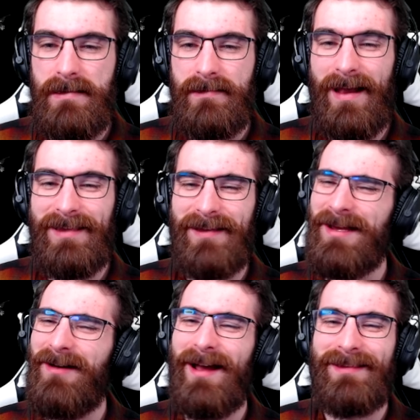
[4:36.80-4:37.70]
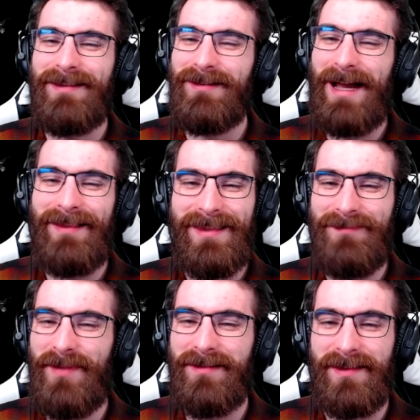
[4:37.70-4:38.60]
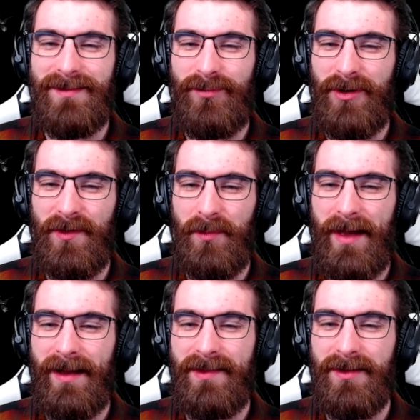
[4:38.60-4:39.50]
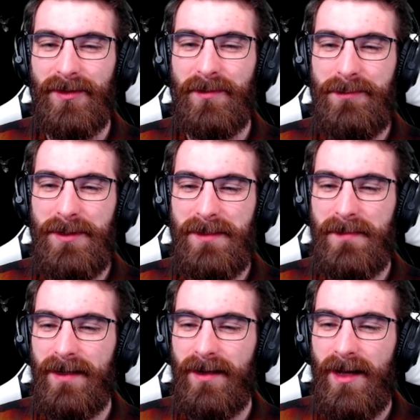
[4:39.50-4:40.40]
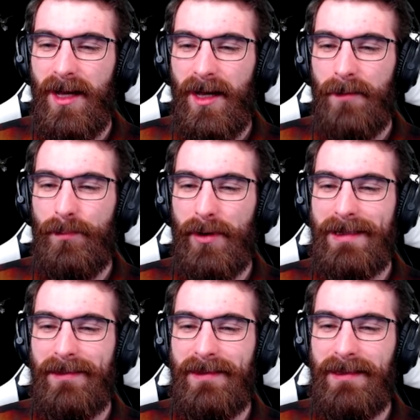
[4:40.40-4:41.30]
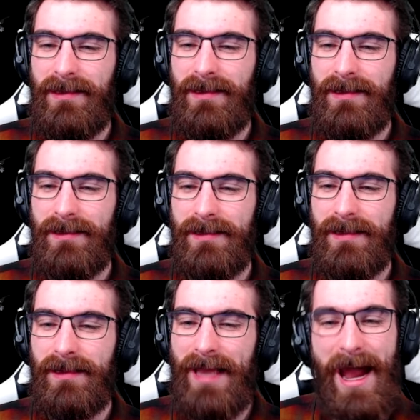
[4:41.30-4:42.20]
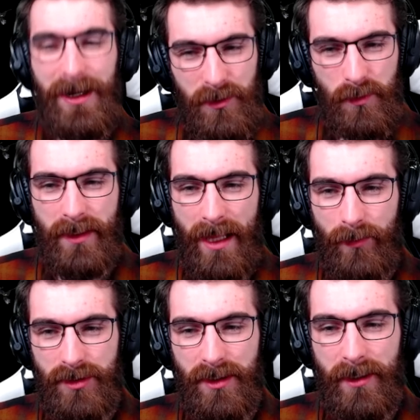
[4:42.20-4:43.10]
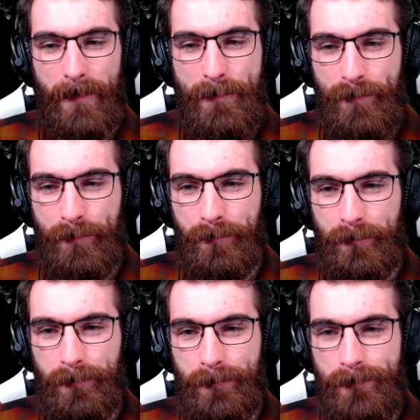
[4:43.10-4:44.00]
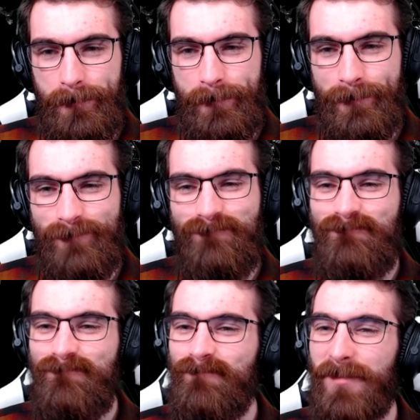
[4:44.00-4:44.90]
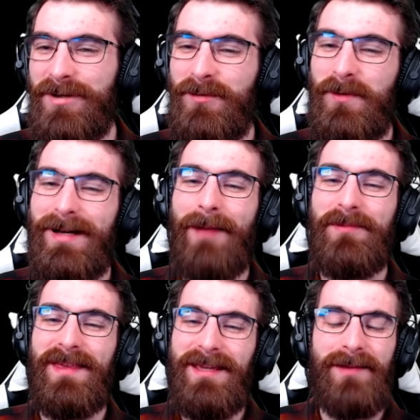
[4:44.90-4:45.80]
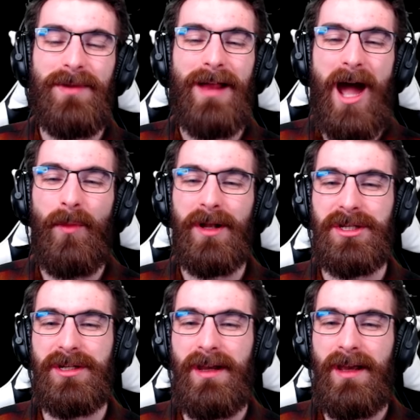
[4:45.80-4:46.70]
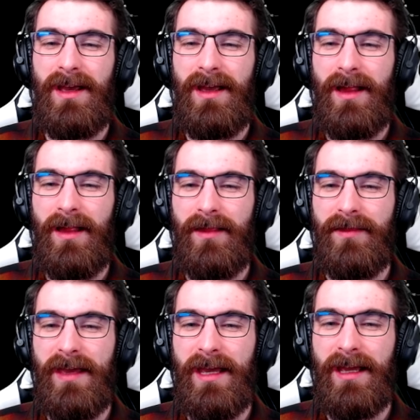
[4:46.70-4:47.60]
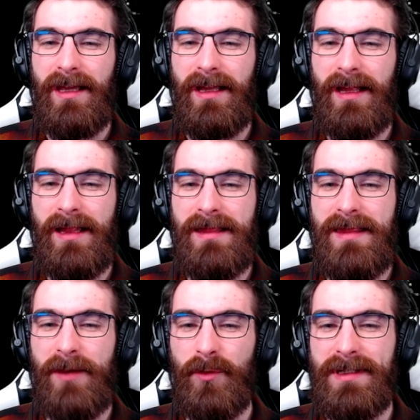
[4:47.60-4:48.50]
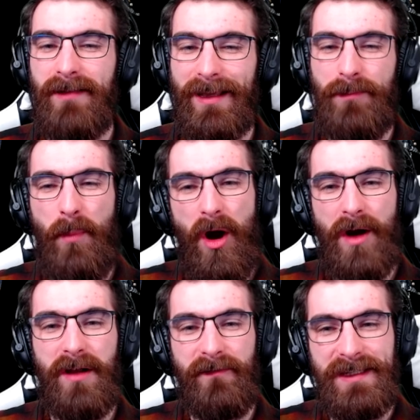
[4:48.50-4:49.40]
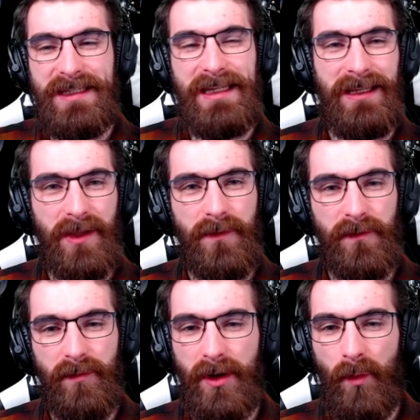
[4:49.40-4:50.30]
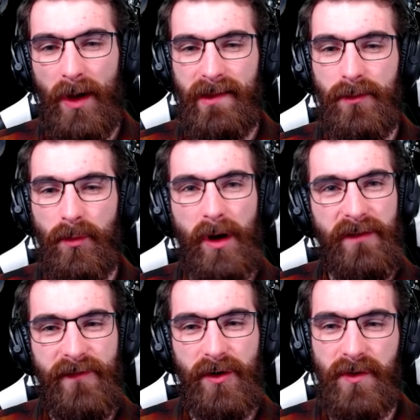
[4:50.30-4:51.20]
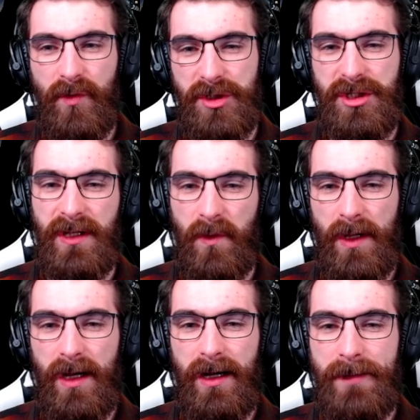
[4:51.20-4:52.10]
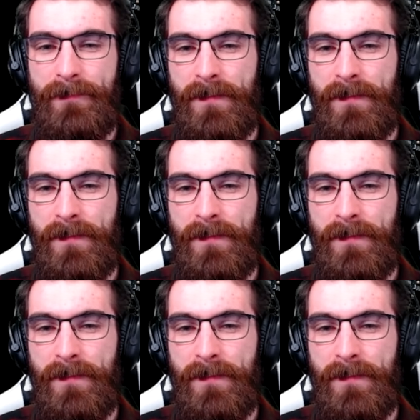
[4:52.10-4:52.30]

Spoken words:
I like them better than the Bristlebacks though, so I'm gonna put them there. But the actual Clamberjaw, you know what? I'm thinking about how much they were like part of the tease for Forbidden West. They were one of the first new machines we got.